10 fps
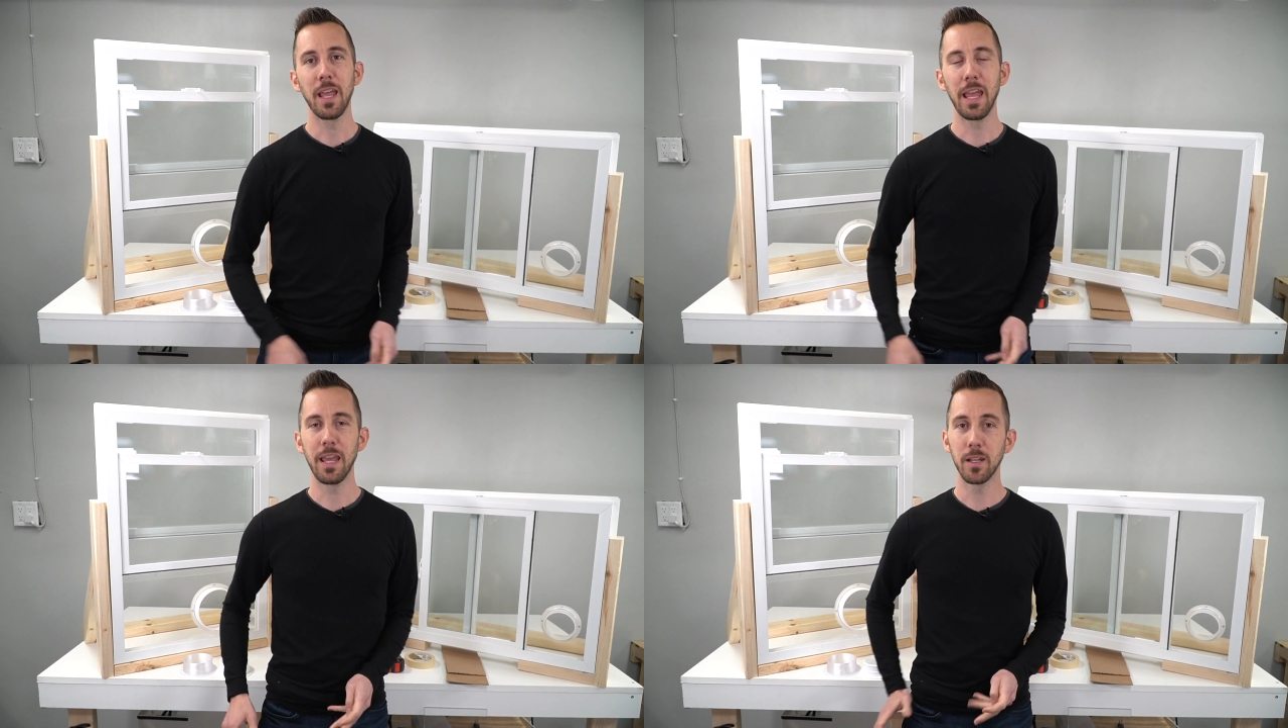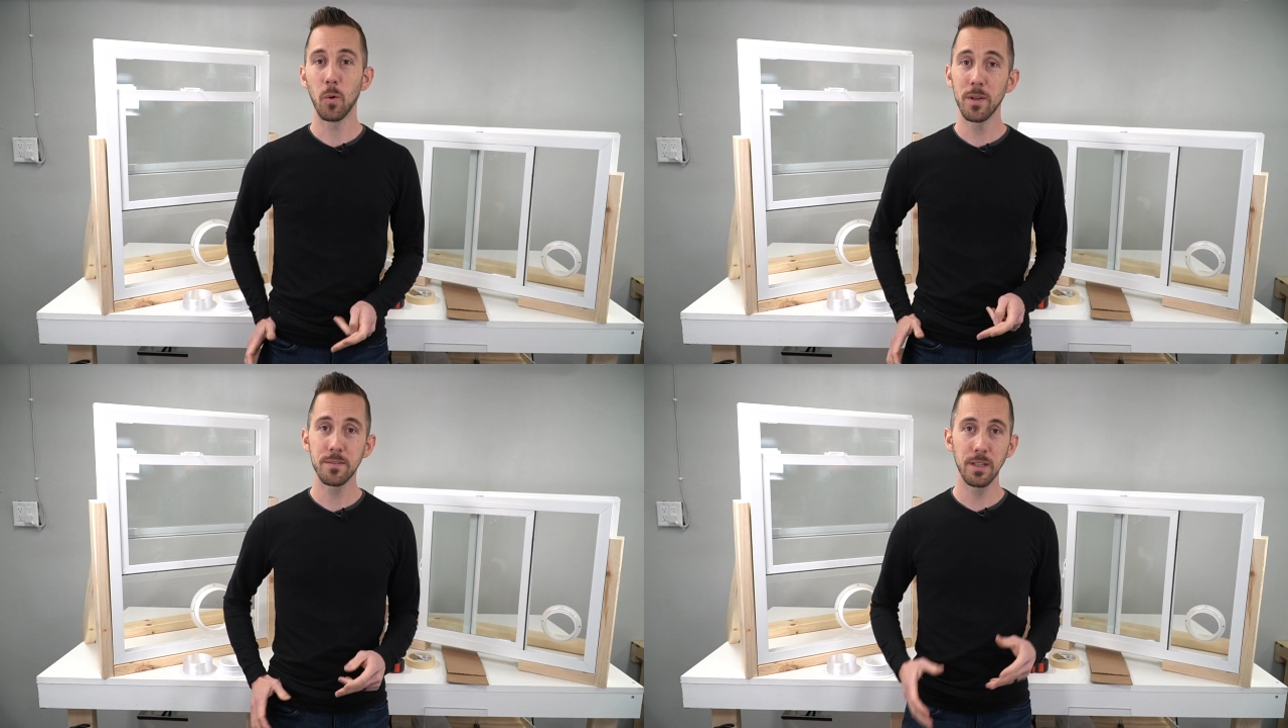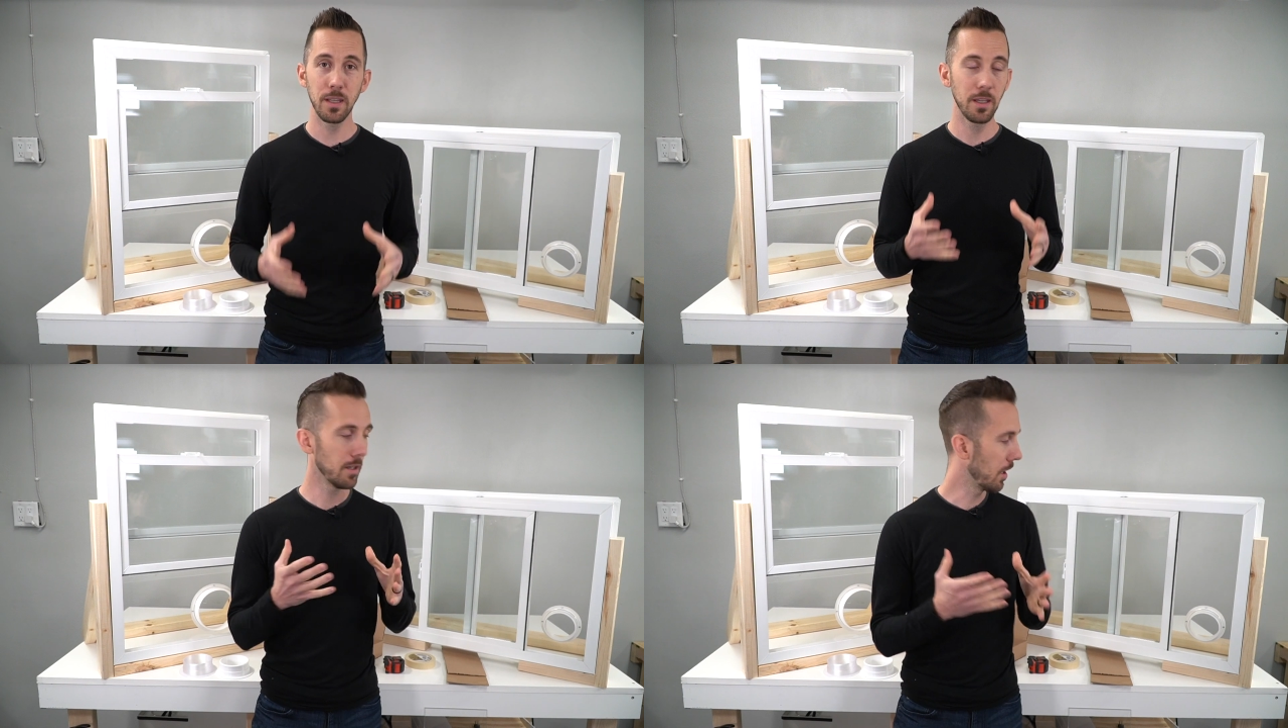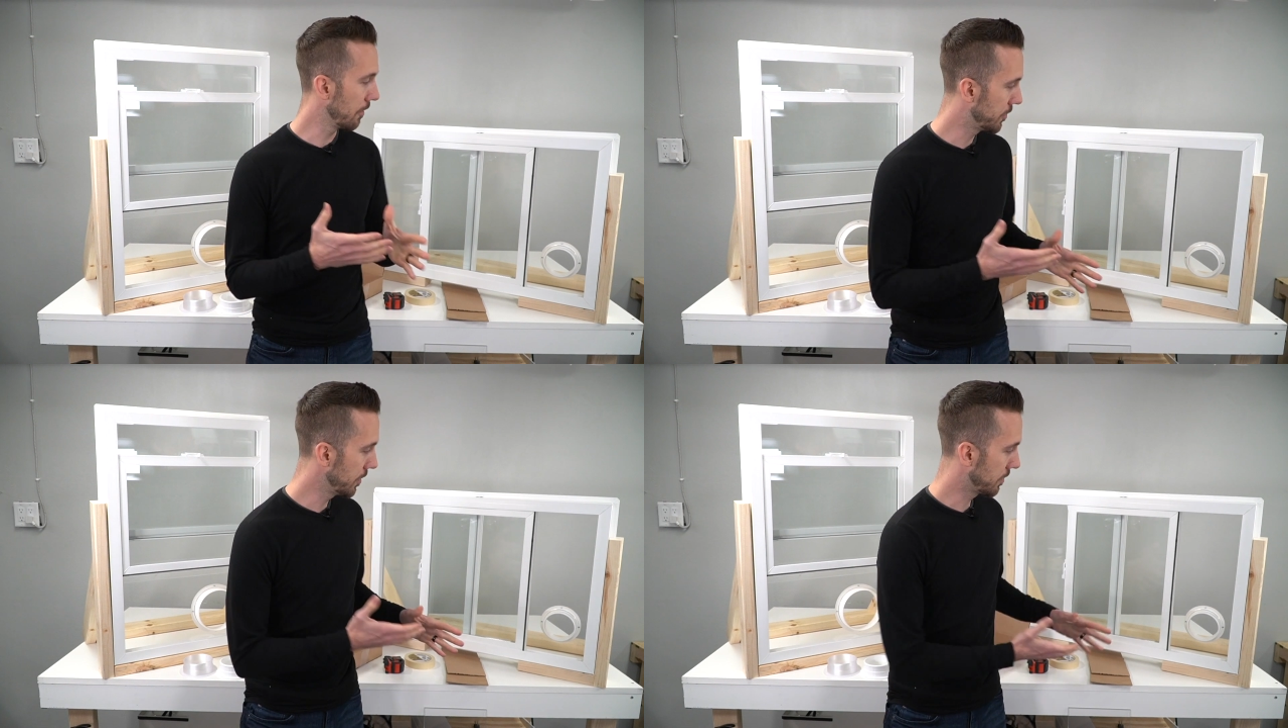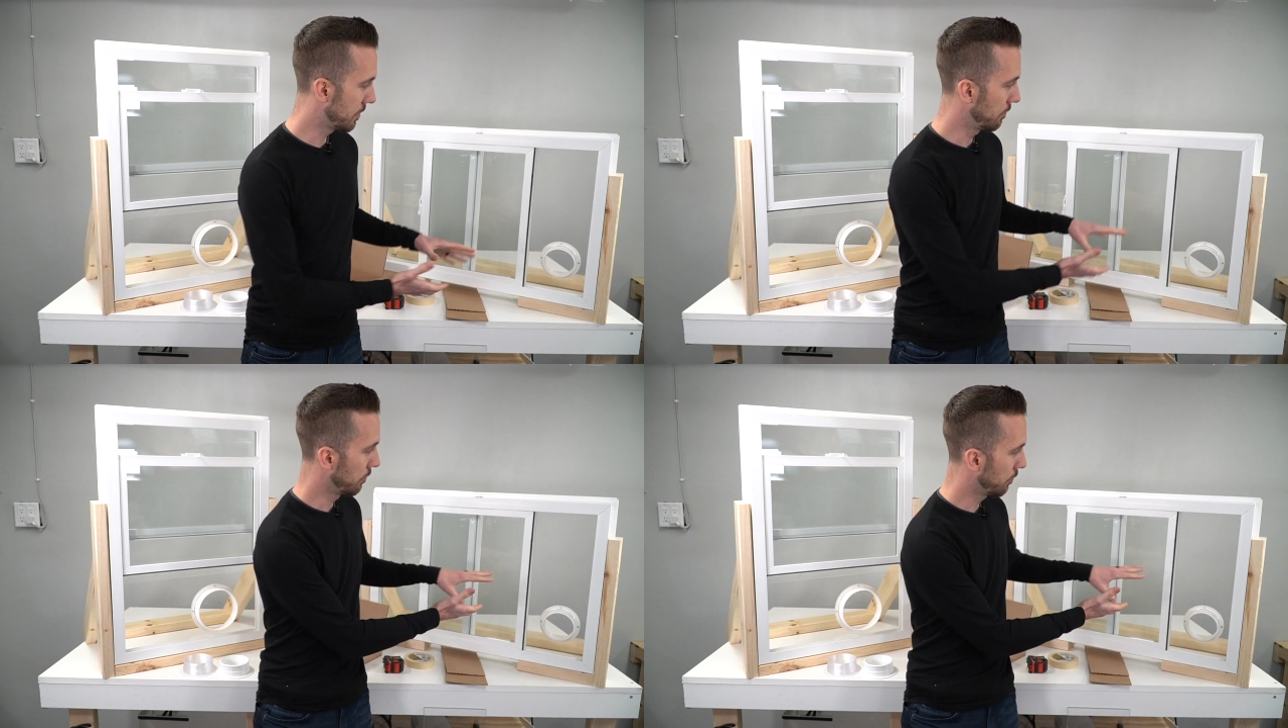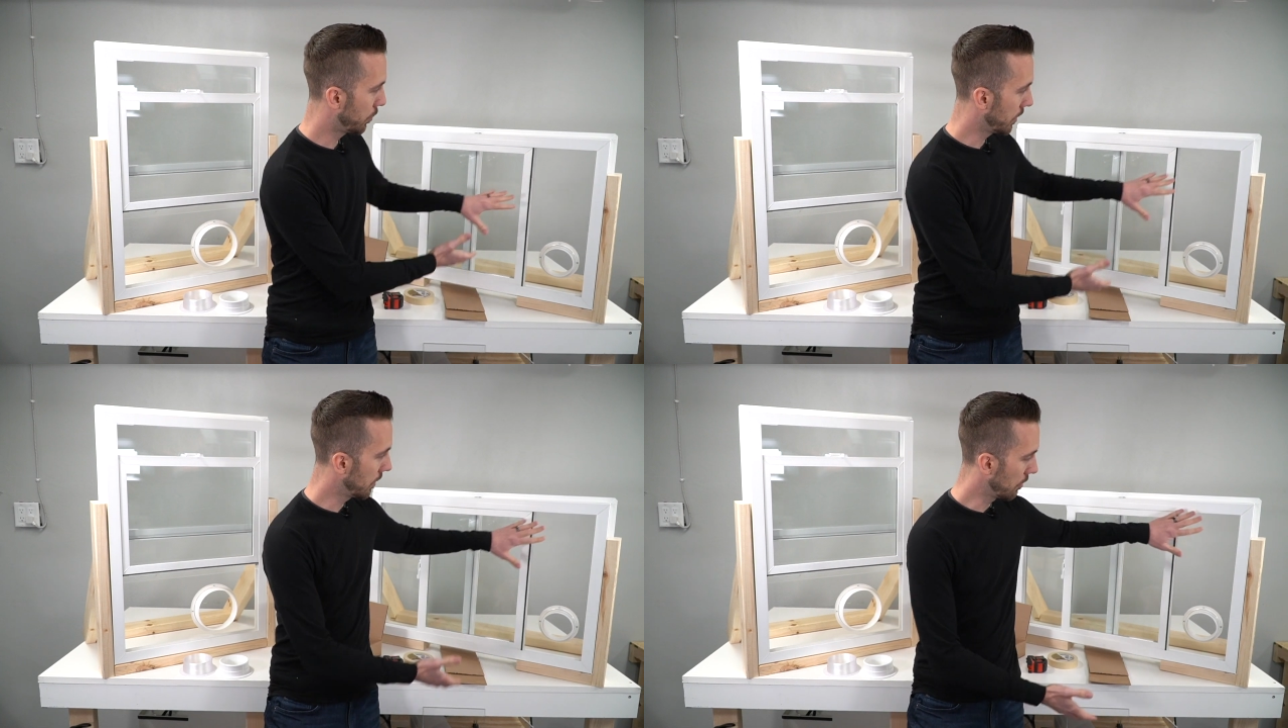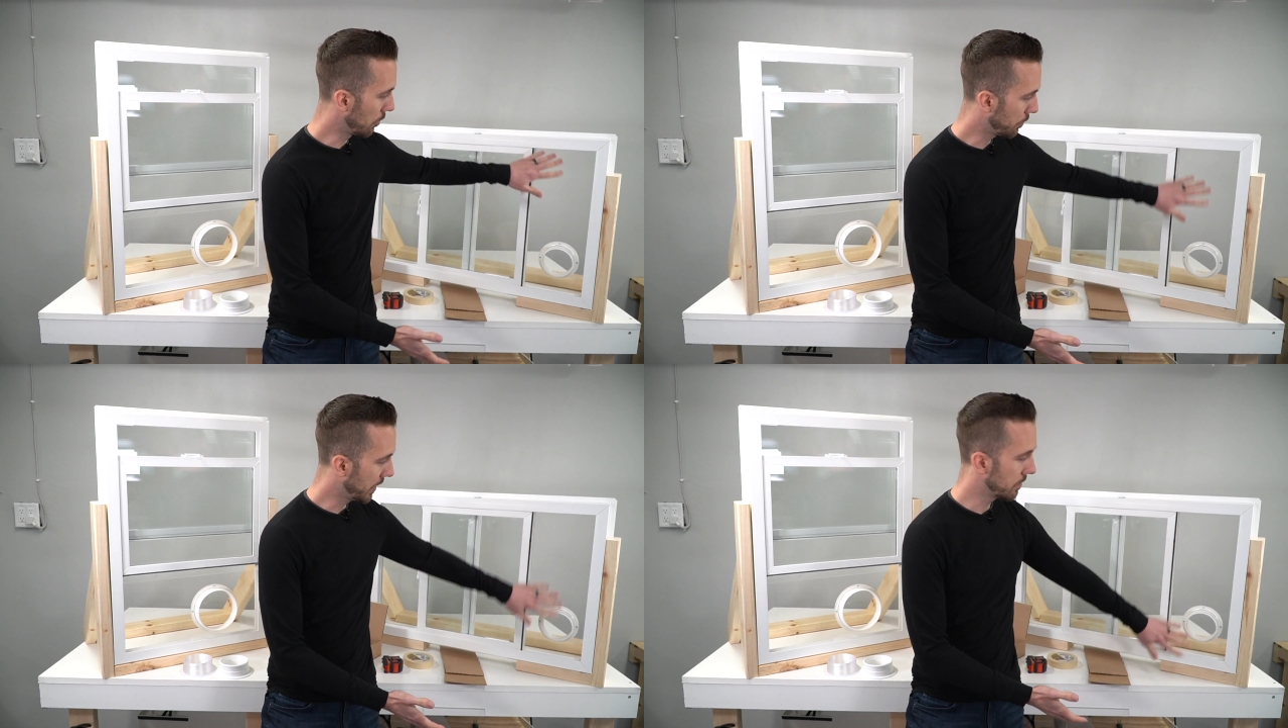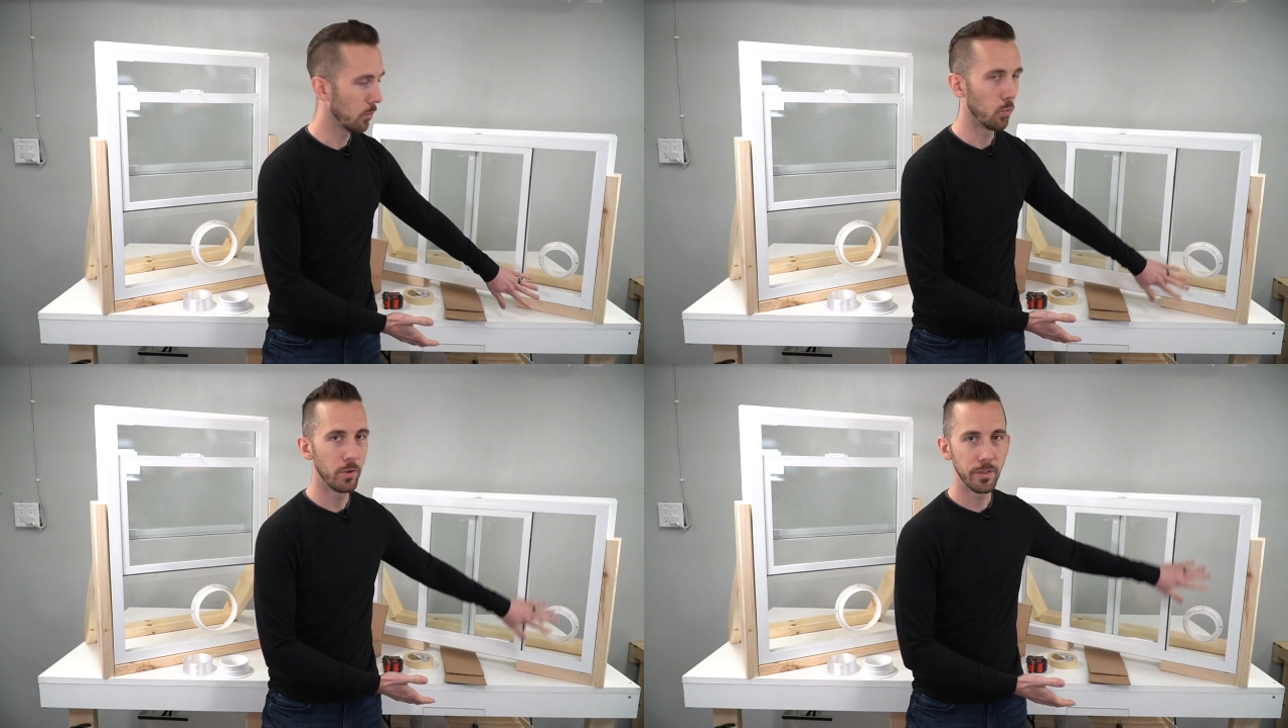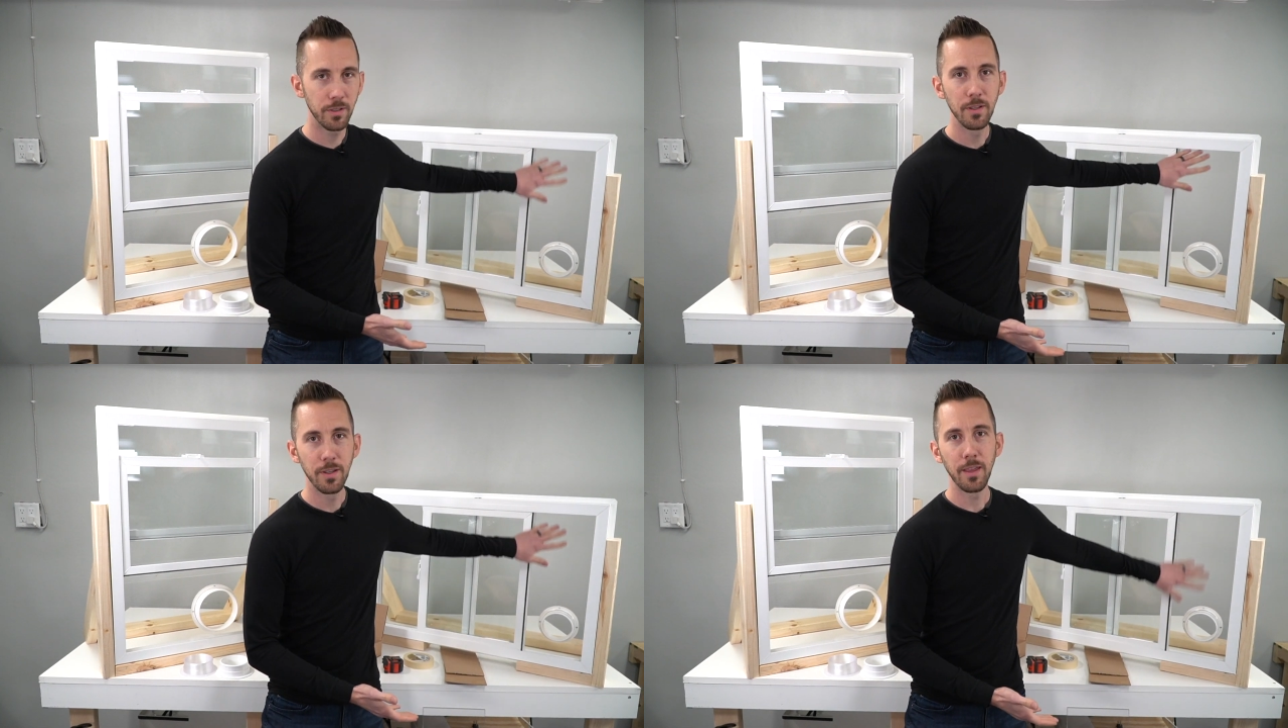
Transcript: And I was thinking of just putting a little piece of wood